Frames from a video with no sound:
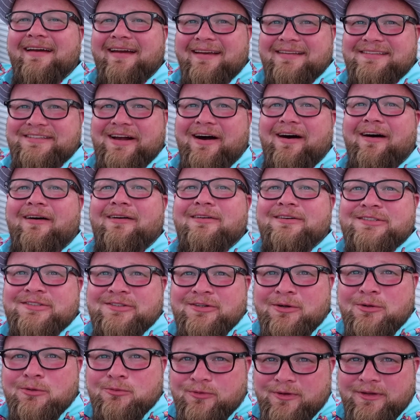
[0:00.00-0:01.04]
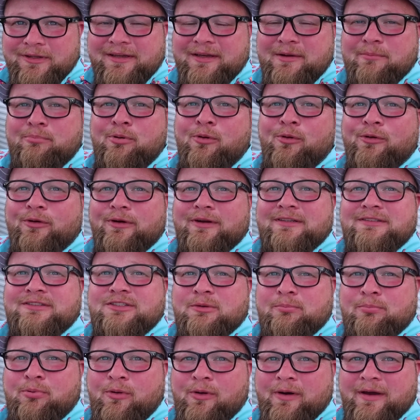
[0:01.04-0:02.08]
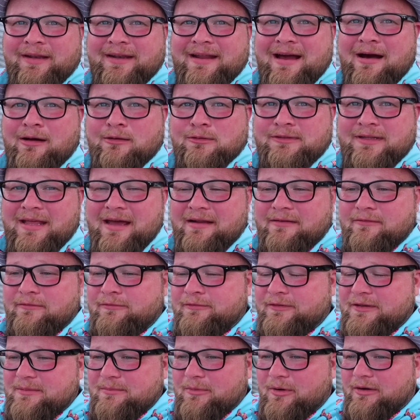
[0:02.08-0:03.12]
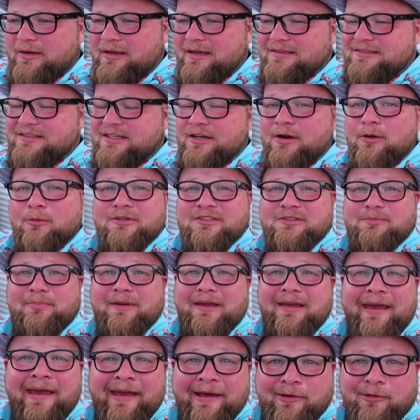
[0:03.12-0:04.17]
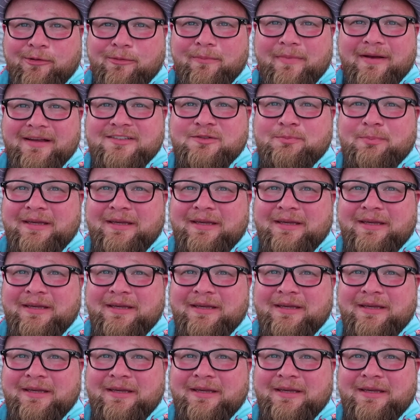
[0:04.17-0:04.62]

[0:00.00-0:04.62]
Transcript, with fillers: It's also really important to point out that flea markets can always be hit or miss,